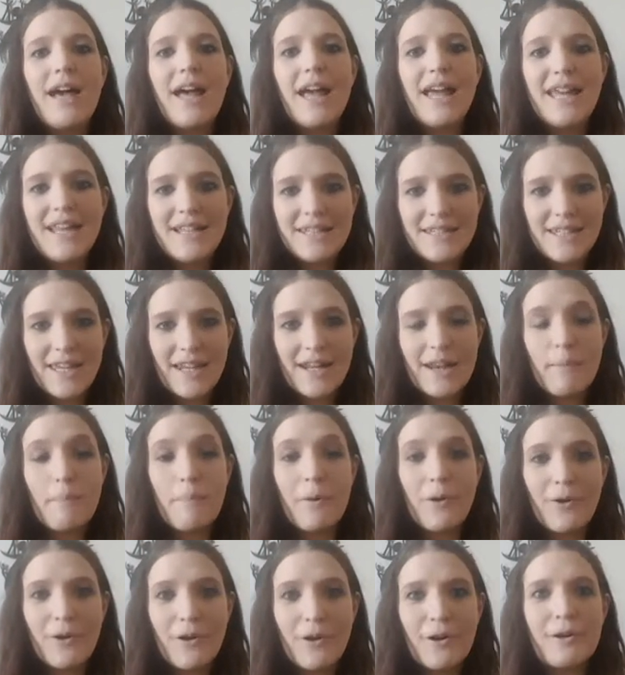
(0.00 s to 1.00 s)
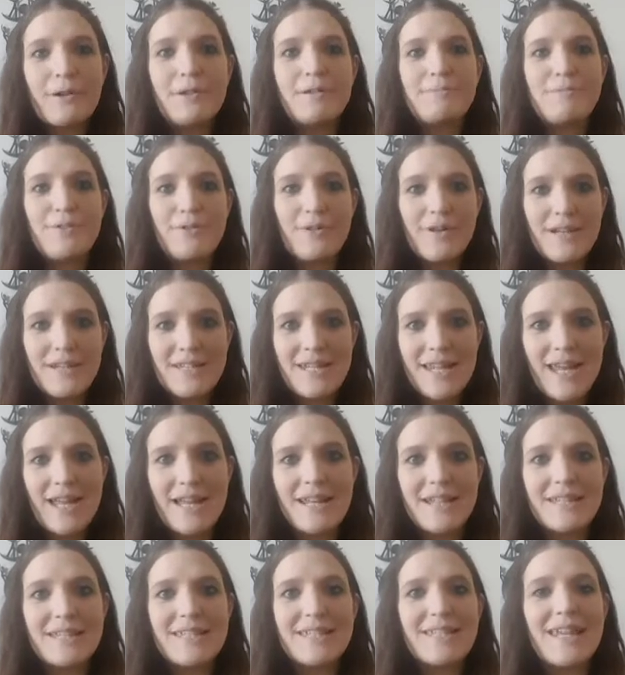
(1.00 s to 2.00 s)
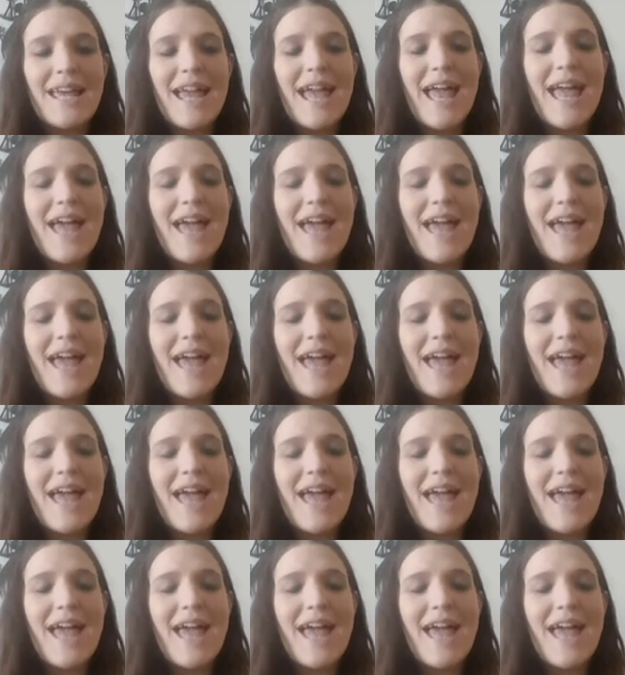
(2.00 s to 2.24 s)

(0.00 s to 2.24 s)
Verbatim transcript: it's getting more and more intense.